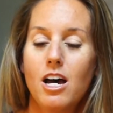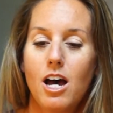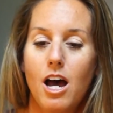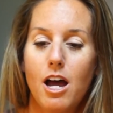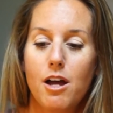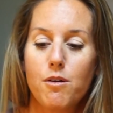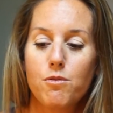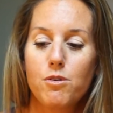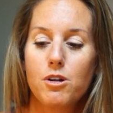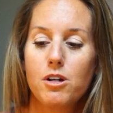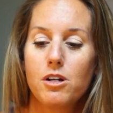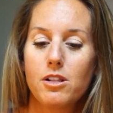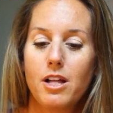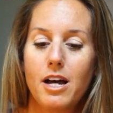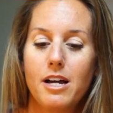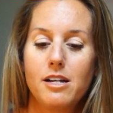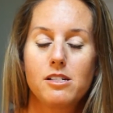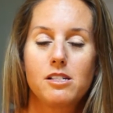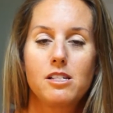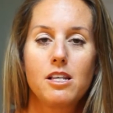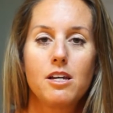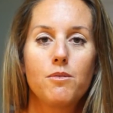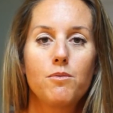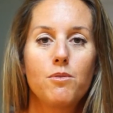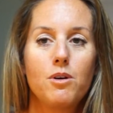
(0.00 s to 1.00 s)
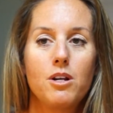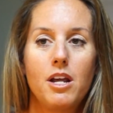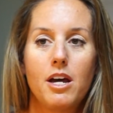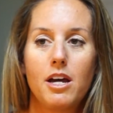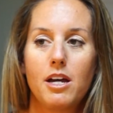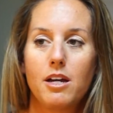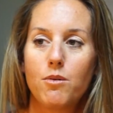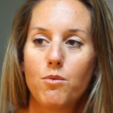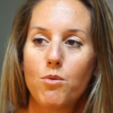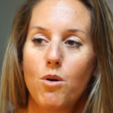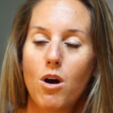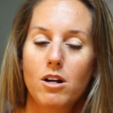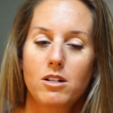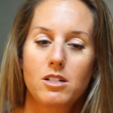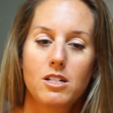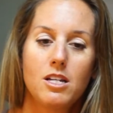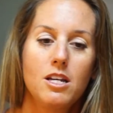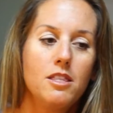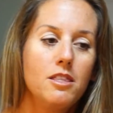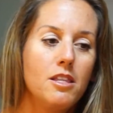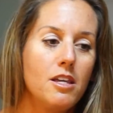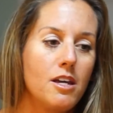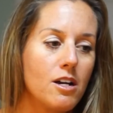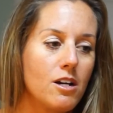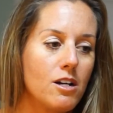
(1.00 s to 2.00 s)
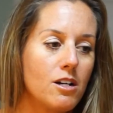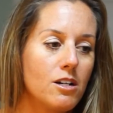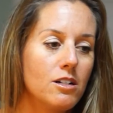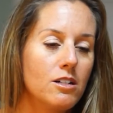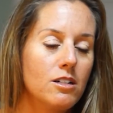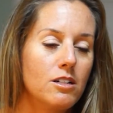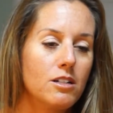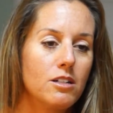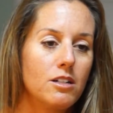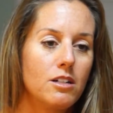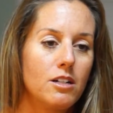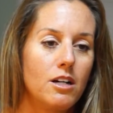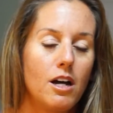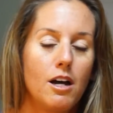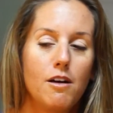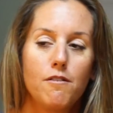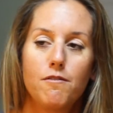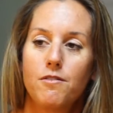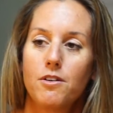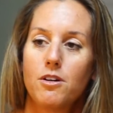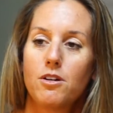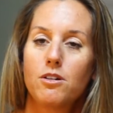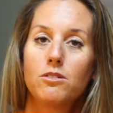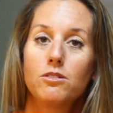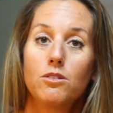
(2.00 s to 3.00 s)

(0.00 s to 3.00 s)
I realized that when I walked in there, I felt